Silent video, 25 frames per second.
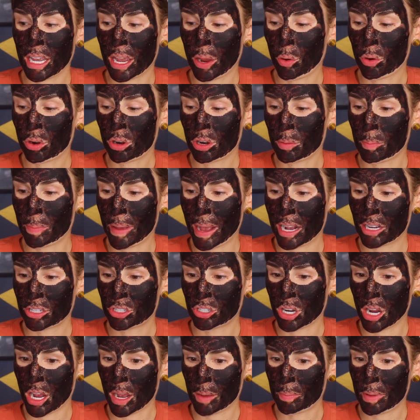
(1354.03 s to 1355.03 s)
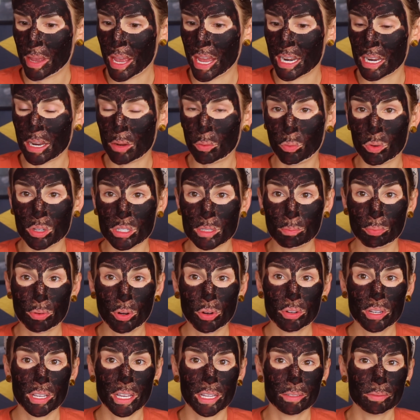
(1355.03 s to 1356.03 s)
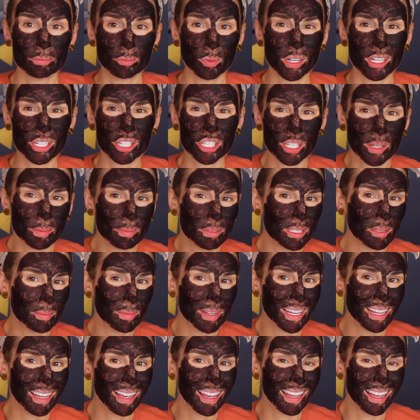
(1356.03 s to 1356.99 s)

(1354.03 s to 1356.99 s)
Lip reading: I ordered a backdrop and it was broken when it shipped to me,